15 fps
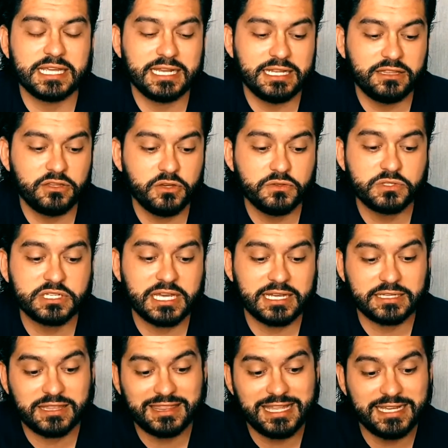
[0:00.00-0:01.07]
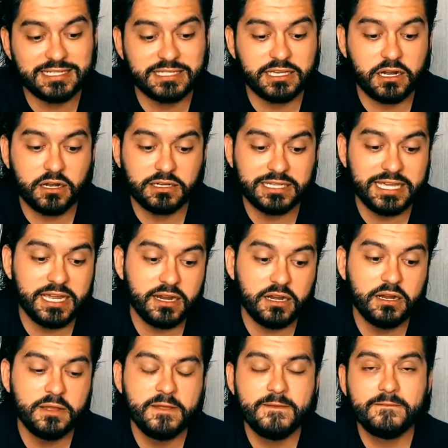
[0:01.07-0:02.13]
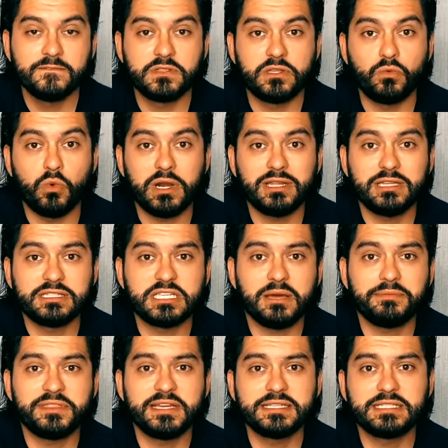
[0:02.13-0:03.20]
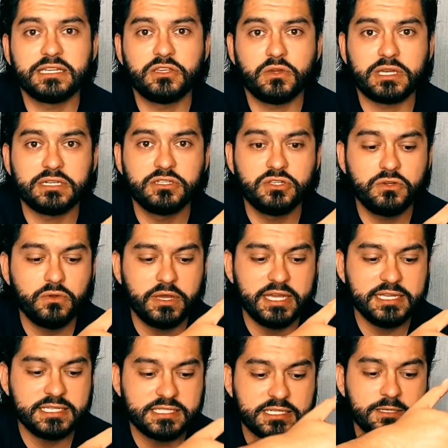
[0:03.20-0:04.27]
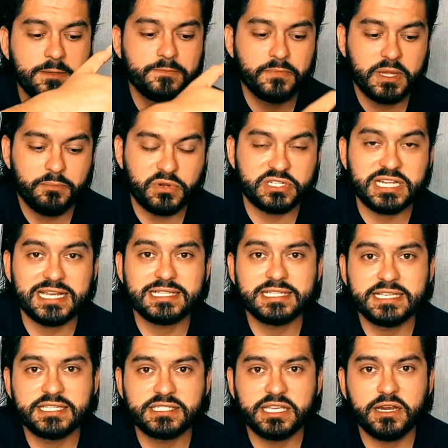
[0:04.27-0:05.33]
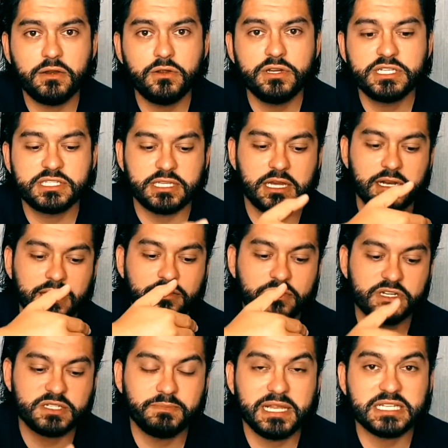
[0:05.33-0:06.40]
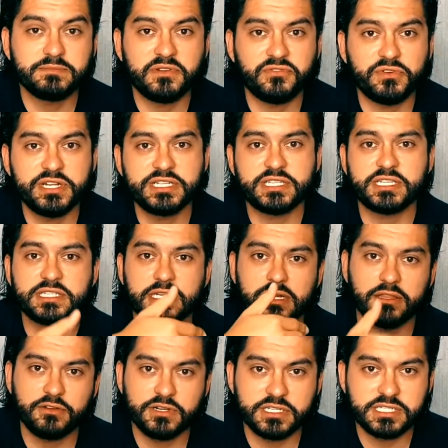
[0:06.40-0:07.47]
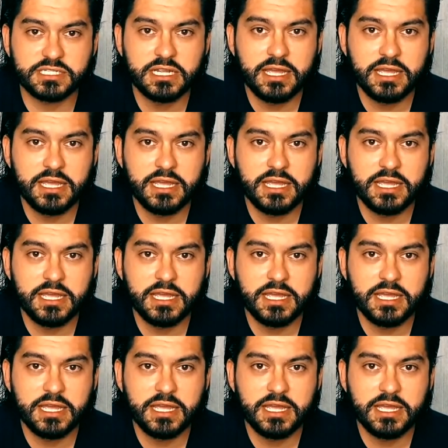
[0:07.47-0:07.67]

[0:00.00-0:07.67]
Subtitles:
And in those things that are there, one of the top things that you can do is precisely steroids, another is plasmapheresis, another is